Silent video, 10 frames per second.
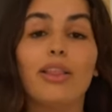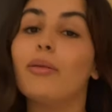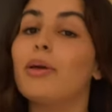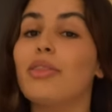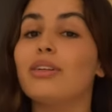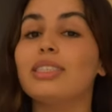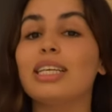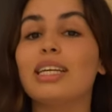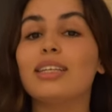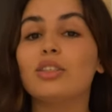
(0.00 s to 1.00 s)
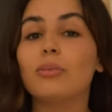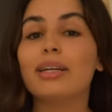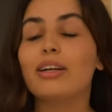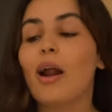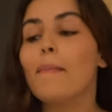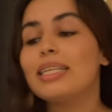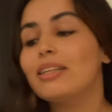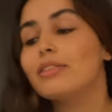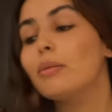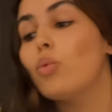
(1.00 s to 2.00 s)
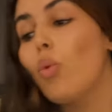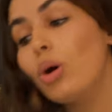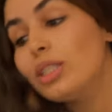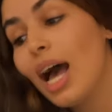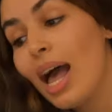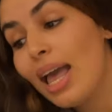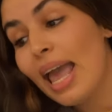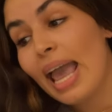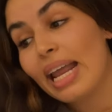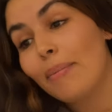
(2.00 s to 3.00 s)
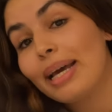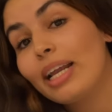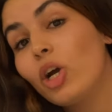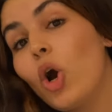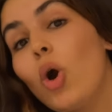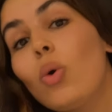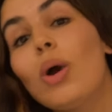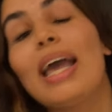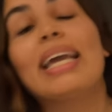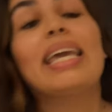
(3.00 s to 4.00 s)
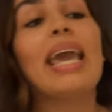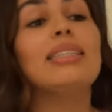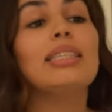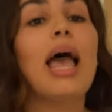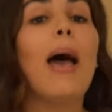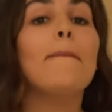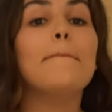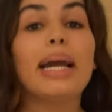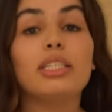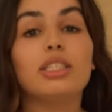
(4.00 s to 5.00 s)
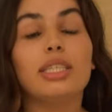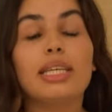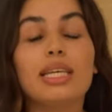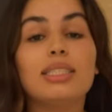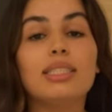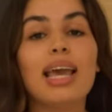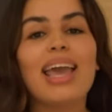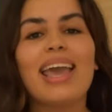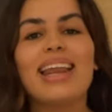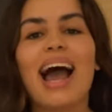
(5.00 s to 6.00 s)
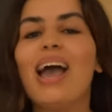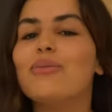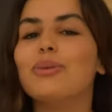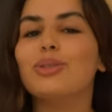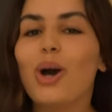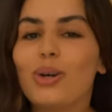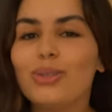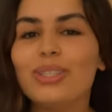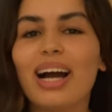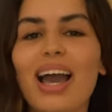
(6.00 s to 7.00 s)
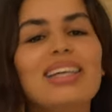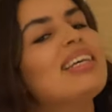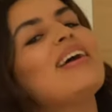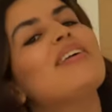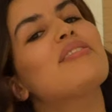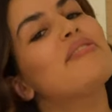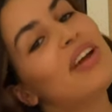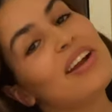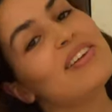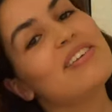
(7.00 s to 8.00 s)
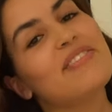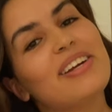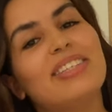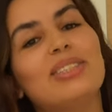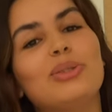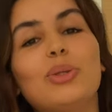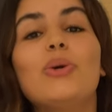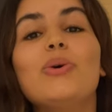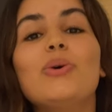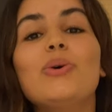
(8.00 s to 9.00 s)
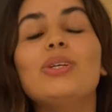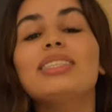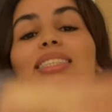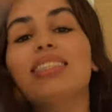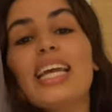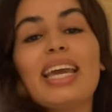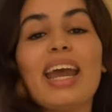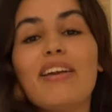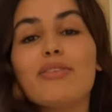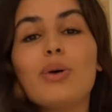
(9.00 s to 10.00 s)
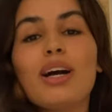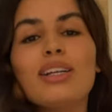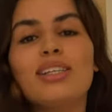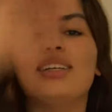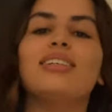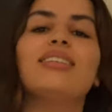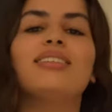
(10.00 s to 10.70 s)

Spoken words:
a little bit thirsty here, so I'm gonna grab myself some water and I'm gonna go get a bite to eat, and I will talk to you guys very, very soon. Take care, everyone.